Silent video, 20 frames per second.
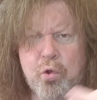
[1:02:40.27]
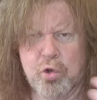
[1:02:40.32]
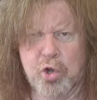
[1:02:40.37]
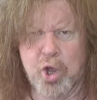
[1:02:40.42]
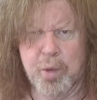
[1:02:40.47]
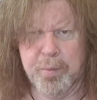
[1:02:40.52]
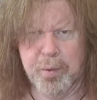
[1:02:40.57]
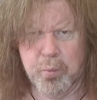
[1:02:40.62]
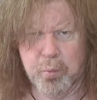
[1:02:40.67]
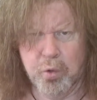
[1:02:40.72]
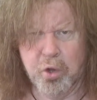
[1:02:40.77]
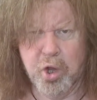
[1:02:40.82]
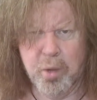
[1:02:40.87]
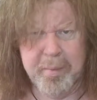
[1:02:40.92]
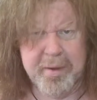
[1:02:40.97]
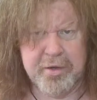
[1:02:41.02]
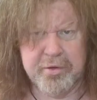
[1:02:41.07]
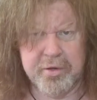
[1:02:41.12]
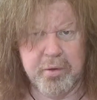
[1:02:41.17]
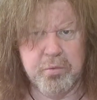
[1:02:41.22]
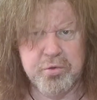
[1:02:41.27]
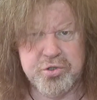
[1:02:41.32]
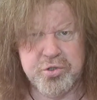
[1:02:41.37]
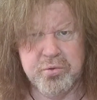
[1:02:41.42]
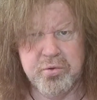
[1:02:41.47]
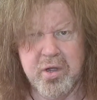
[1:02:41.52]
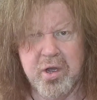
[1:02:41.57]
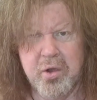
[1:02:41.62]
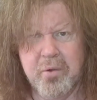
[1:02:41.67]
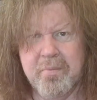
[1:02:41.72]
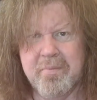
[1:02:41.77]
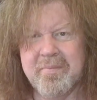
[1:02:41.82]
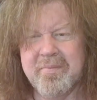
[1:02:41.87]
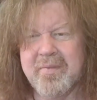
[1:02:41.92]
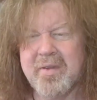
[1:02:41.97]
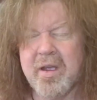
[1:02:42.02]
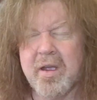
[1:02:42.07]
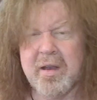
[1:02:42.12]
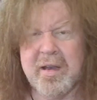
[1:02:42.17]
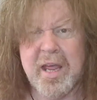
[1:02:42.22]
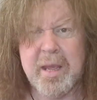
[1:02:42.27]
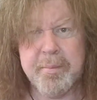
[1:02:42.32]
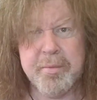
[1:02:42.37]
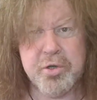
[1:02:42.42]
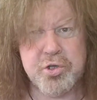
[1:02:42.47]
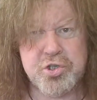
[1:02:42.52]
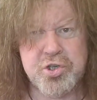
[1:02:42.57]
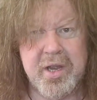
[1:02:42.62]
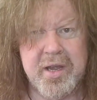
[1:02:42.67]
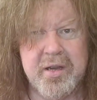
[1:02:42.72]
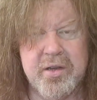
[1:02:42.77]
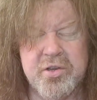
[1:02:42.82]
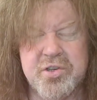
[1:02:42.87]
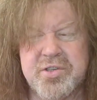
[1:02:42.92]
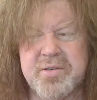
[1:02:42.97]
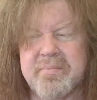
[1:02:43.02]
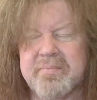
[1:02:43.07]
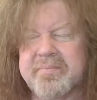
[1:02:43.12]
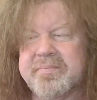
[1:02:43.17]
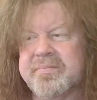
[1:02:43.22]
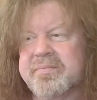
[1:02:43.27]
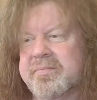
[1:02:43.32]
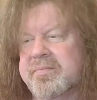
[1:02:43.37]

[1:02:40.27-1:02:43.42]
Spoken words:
Global warming, don't you know? Climate change.